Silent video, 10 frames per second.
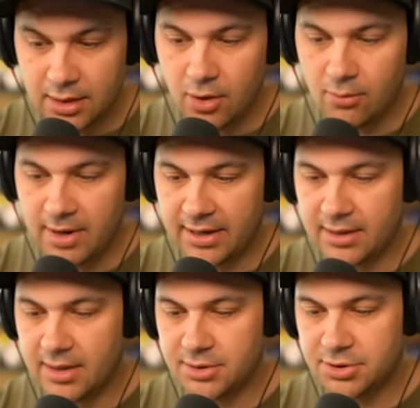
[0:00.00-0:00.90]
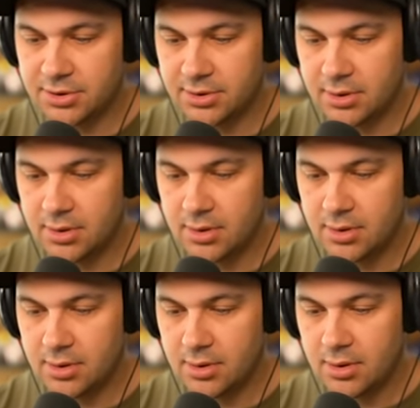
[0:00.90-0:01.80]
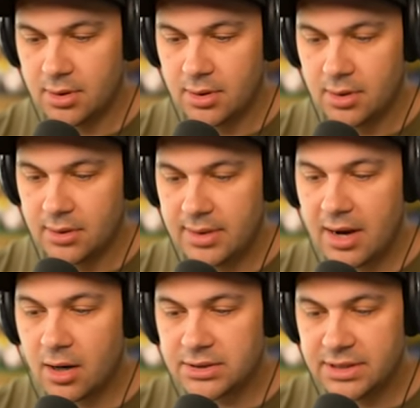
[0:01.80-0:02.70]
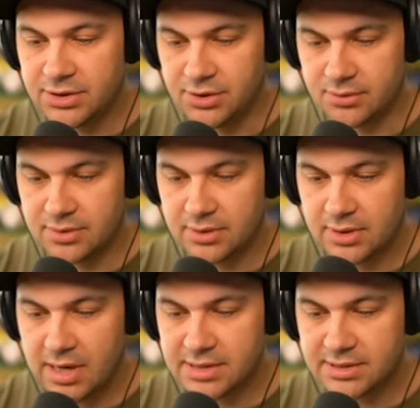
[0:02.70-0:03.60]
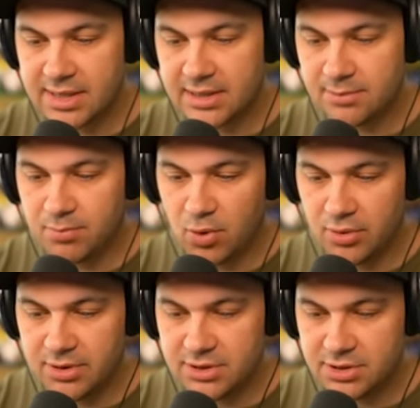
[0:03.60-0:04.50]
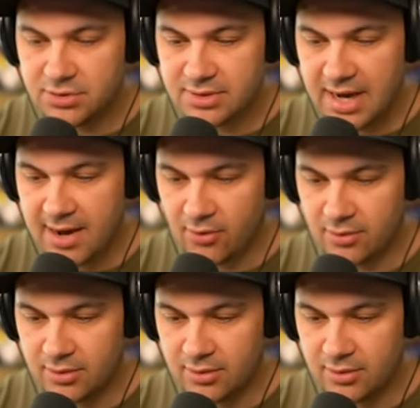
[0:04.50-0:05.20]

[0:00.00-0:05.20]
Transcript: Oh my gosh. They are tissues. I just had to pull the tissues out.